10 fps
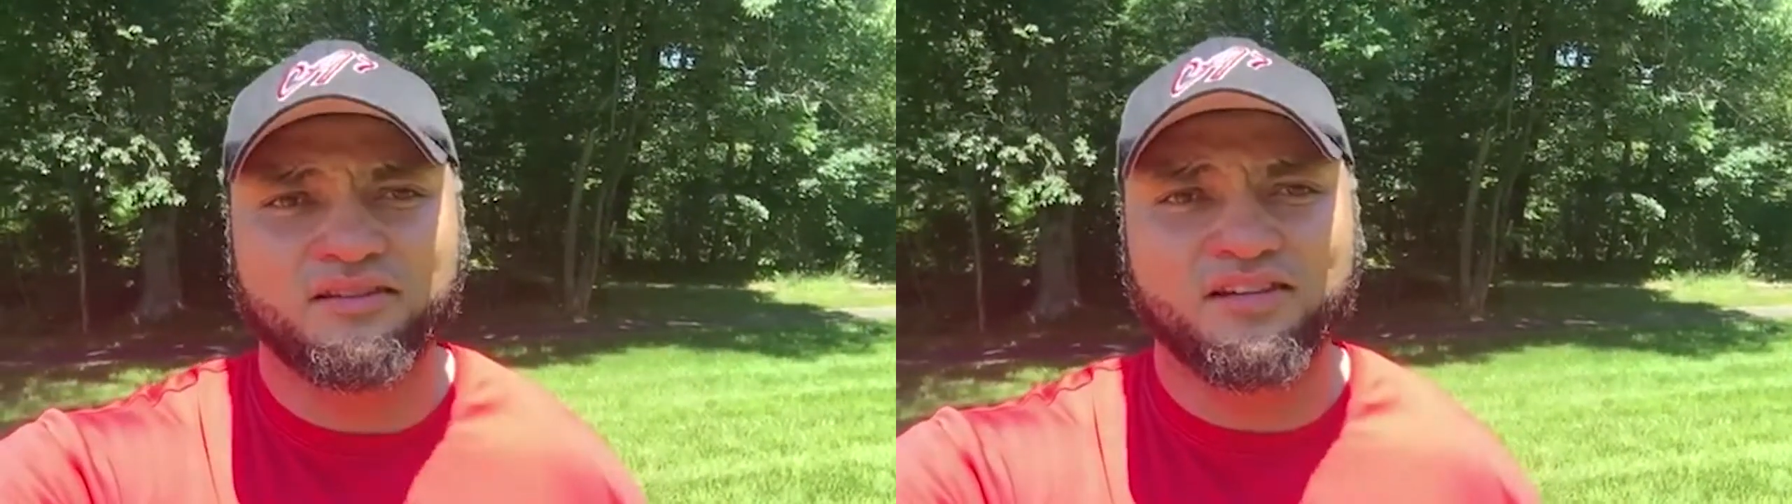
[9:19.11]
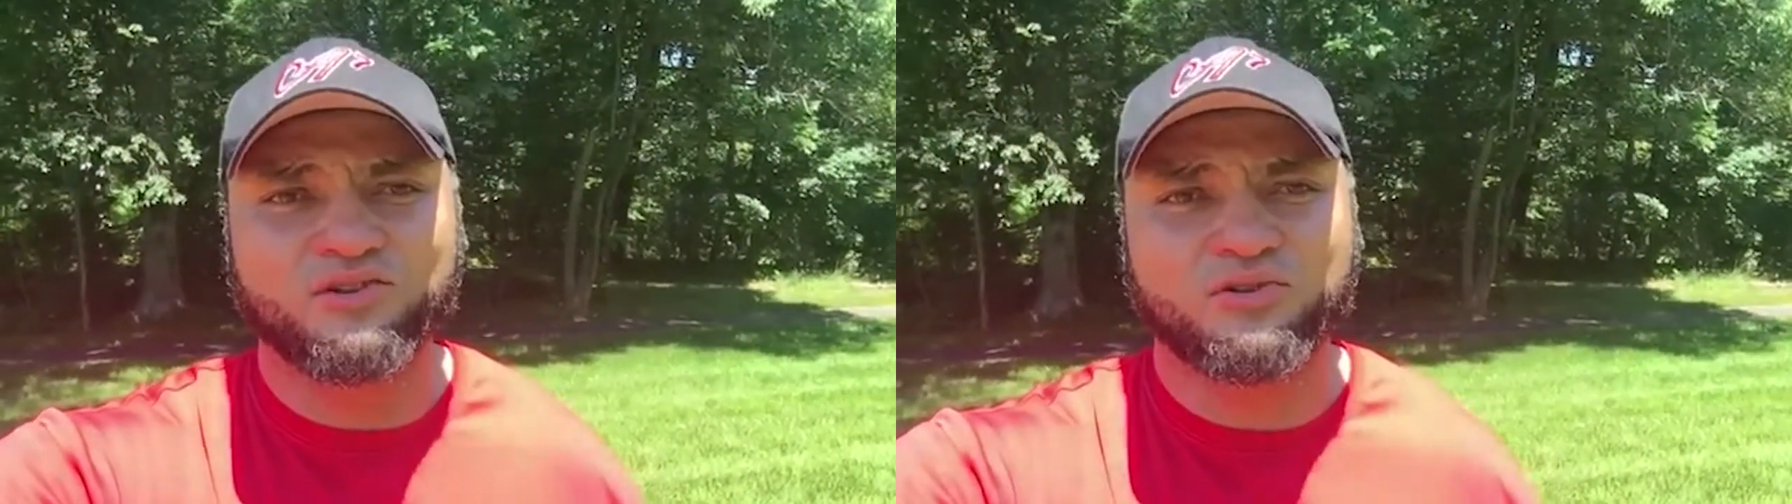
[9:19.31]

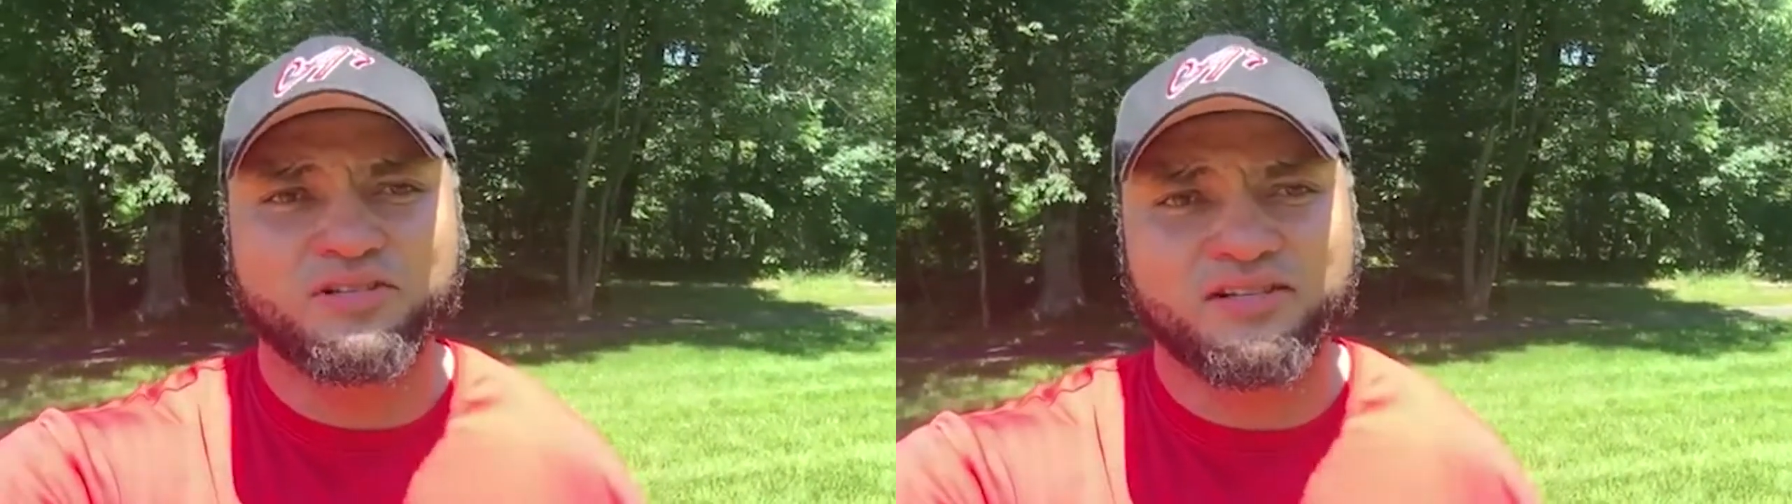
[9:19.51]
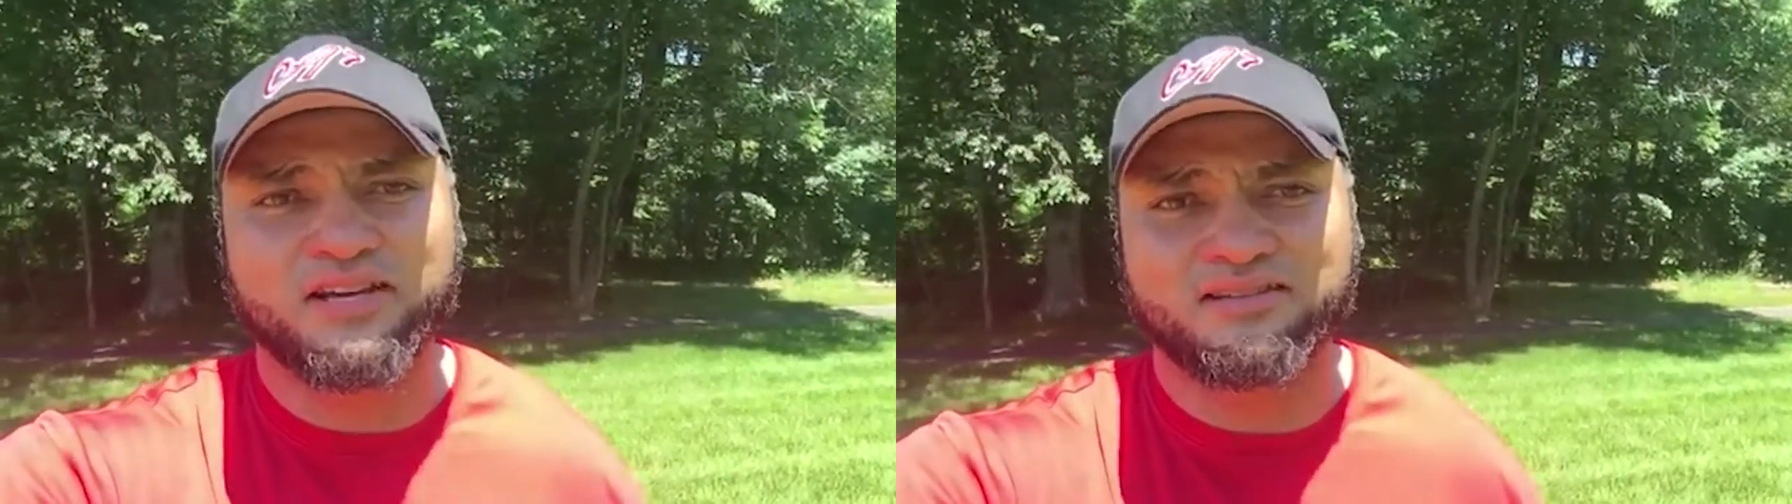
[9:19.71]
in your
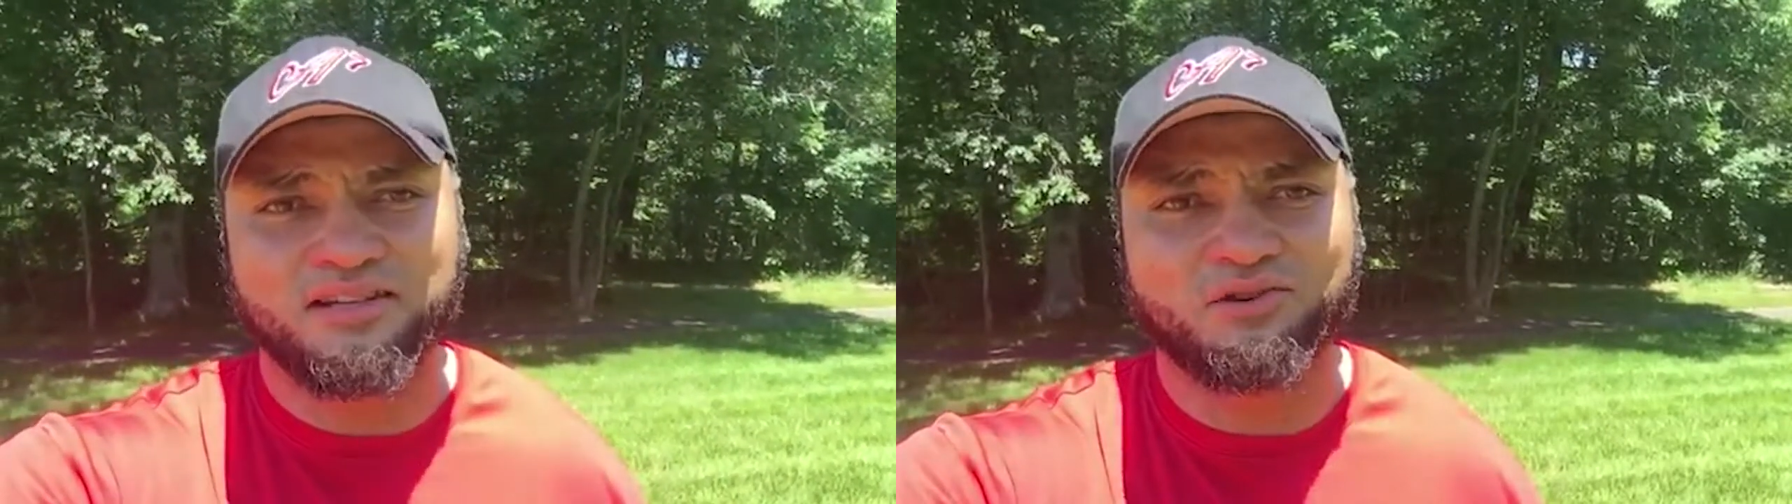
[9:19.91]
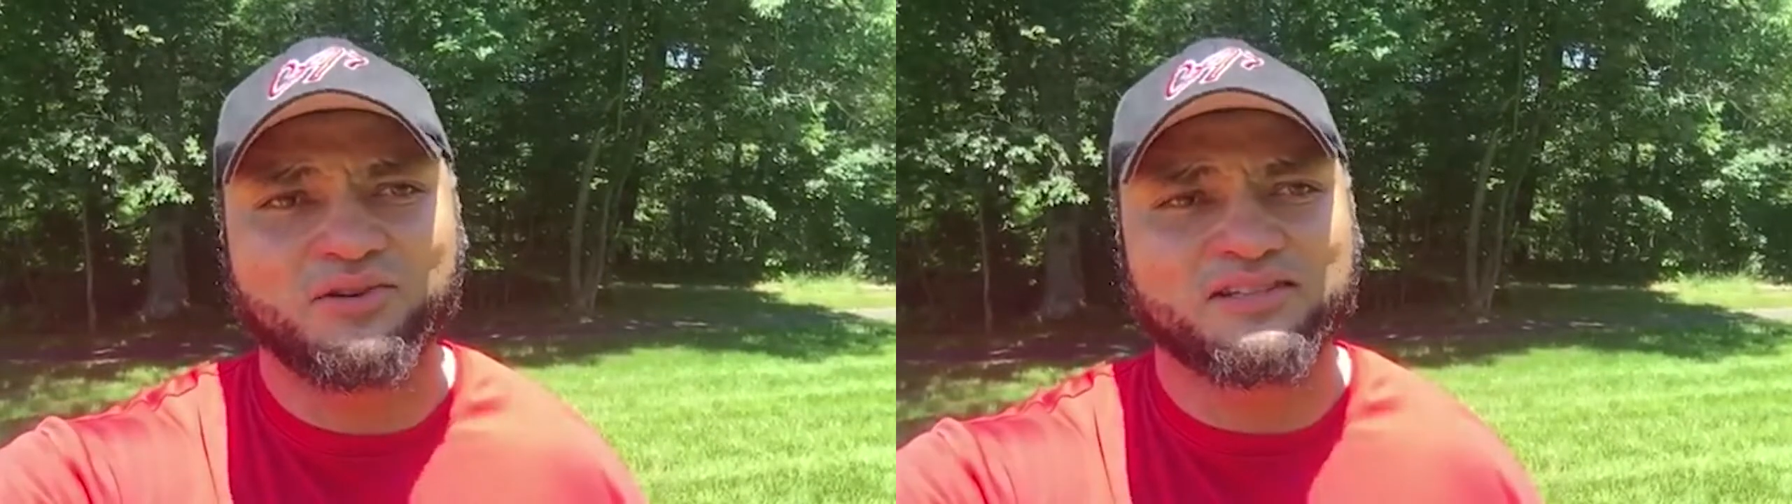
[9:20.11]
chest
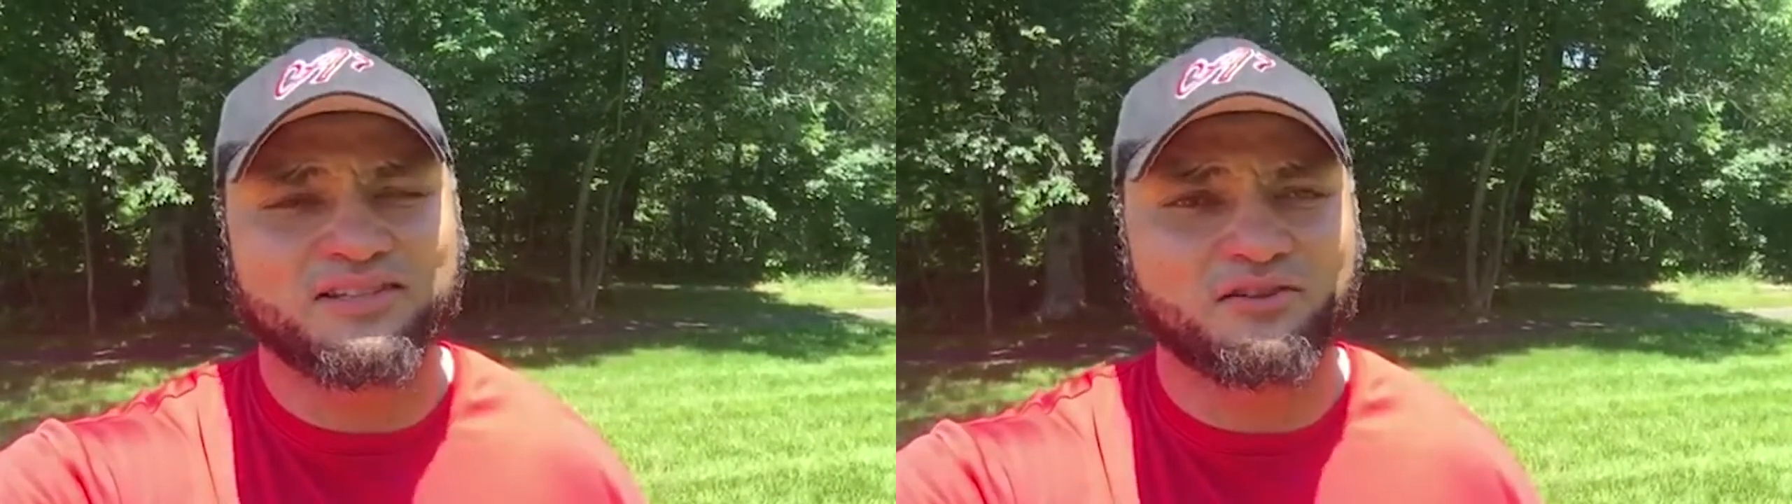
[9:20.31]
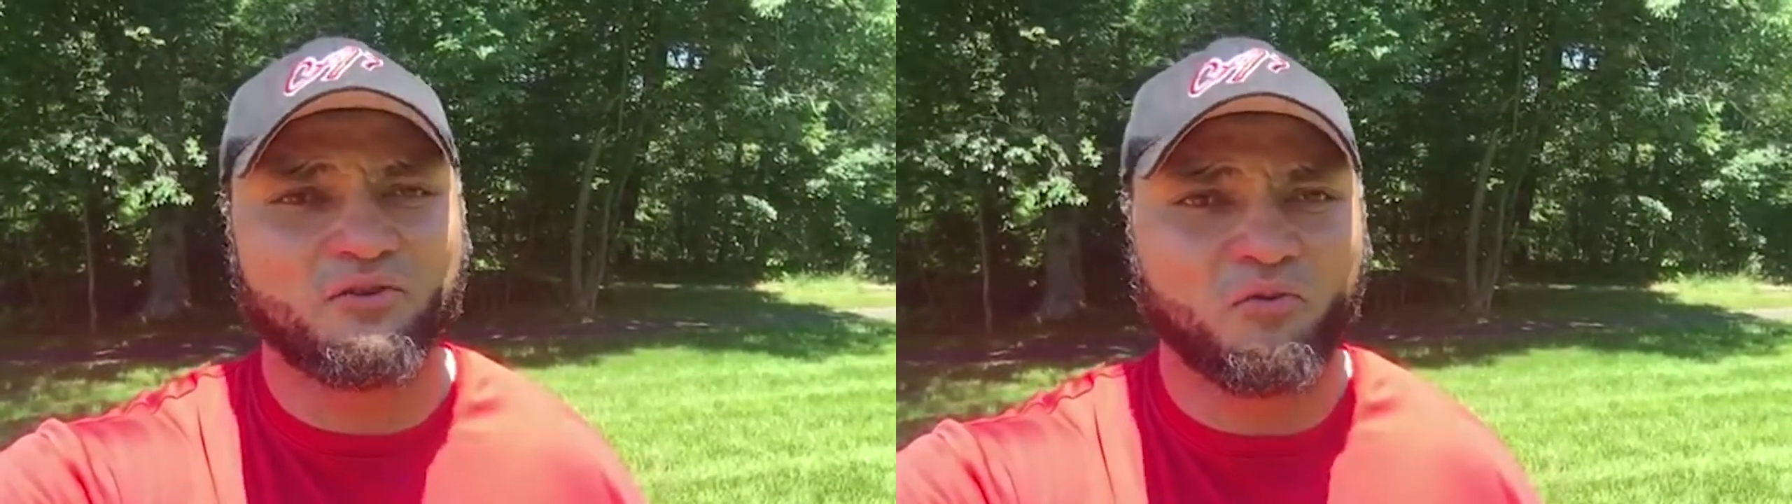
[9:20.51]
and you can
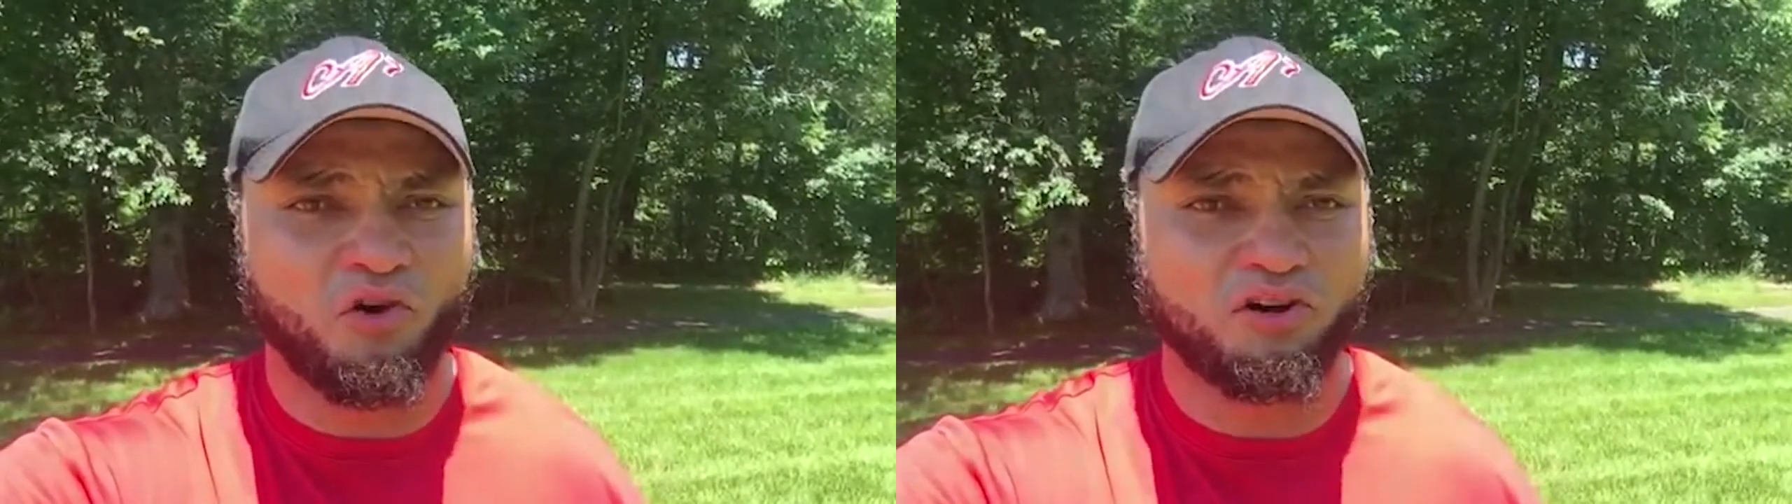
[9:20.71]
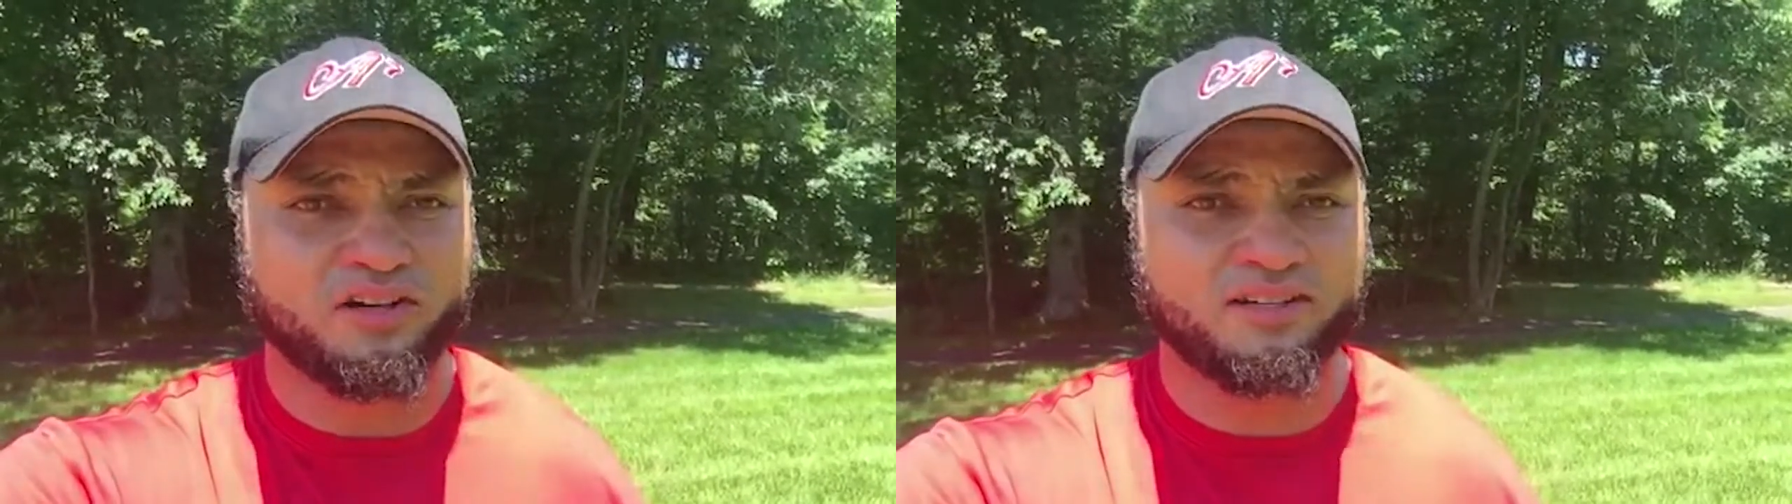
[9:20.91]
still
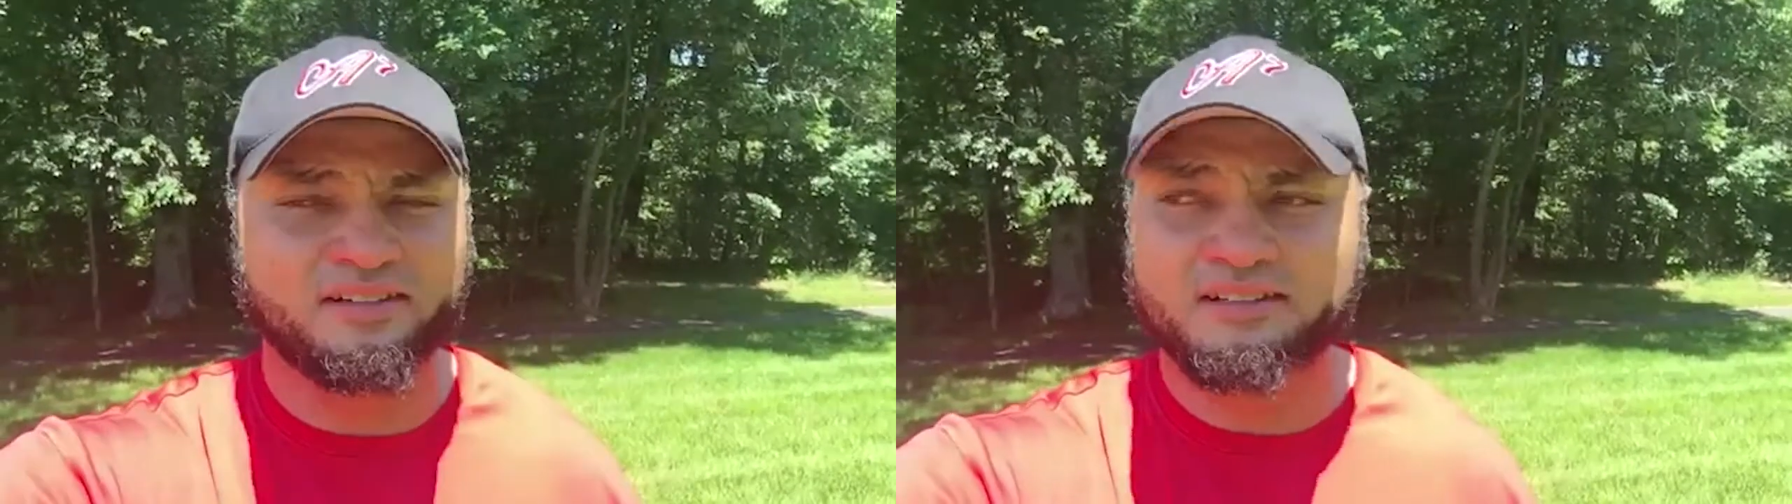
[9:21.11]
walk,